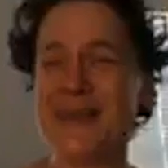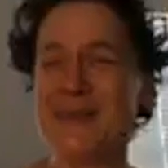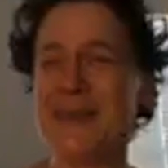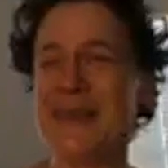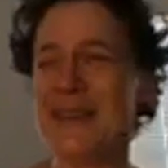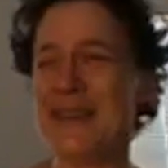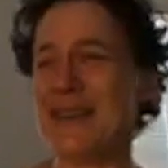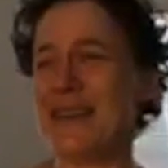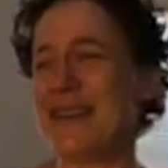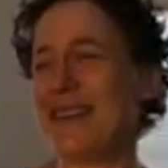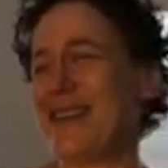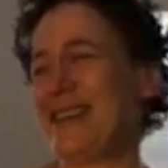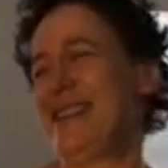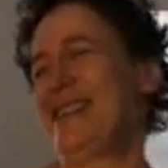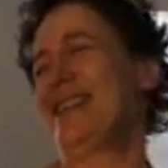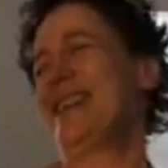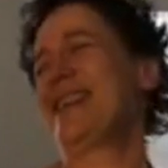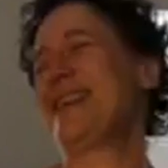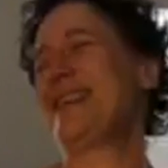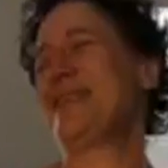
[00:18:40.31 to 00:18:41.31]
But
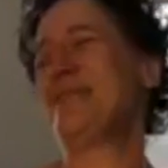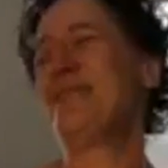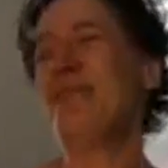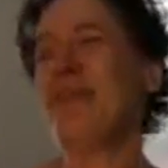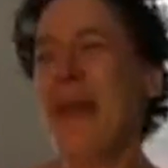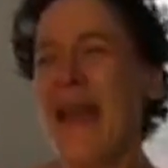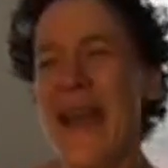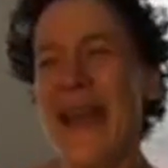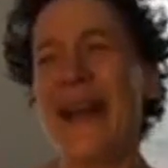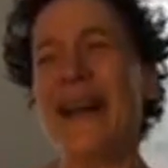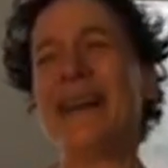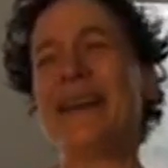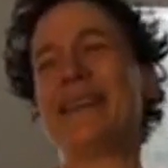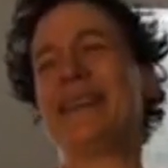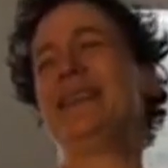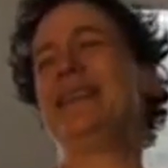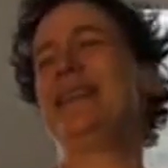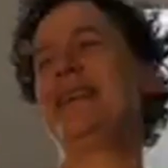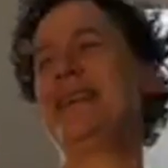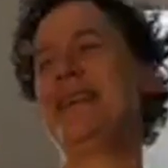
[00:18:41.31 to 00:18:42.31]

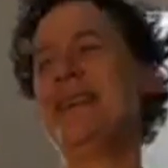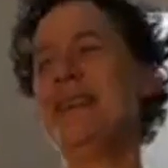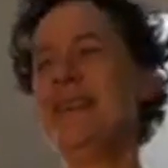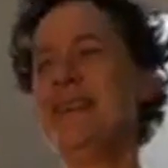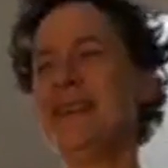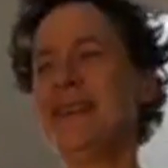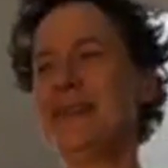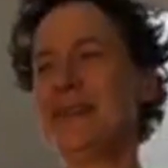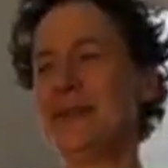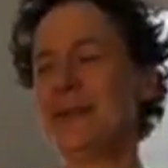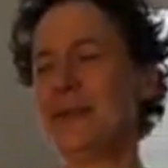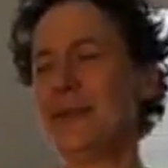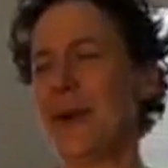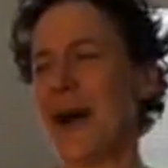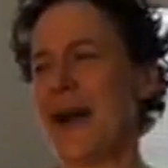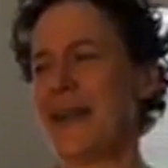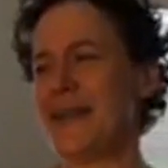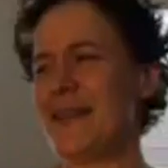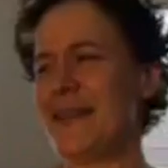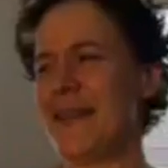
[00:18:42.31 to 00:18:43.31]
man,
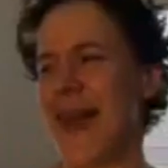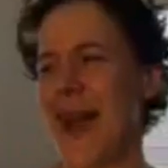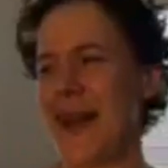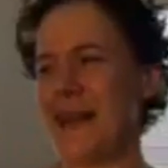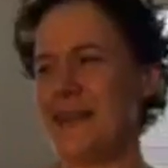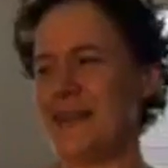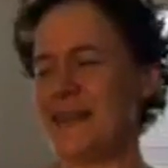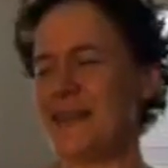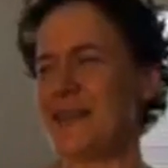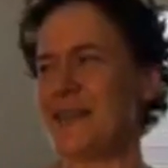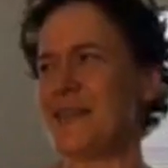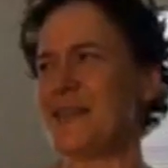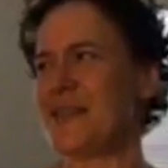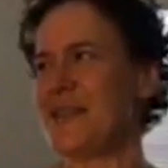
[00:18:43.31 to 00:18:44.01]
I just you